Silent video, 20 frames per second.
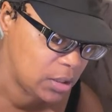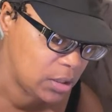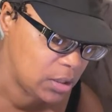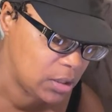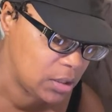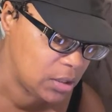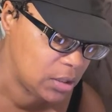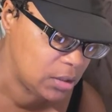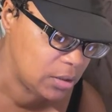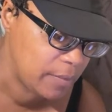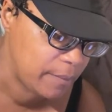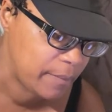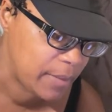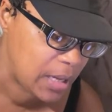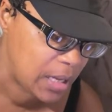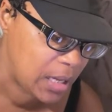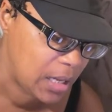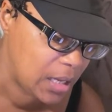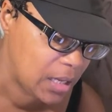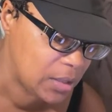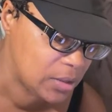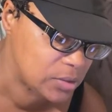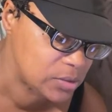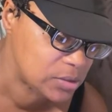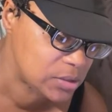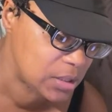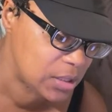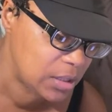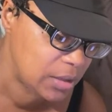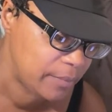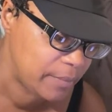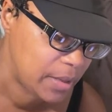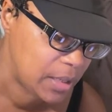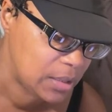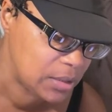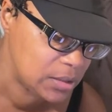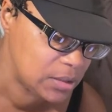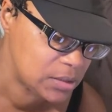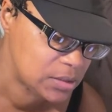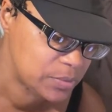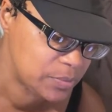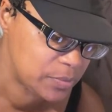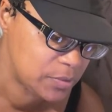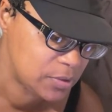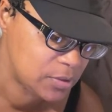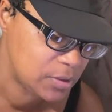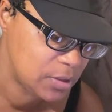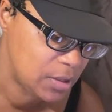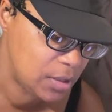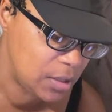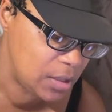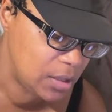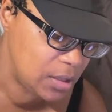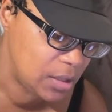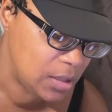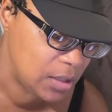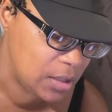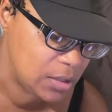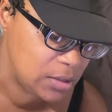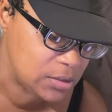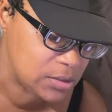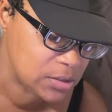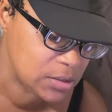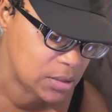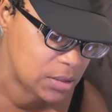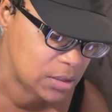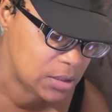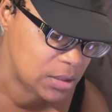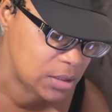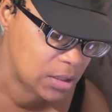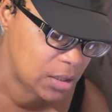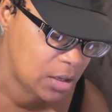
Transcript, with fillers: in my house and my husband and son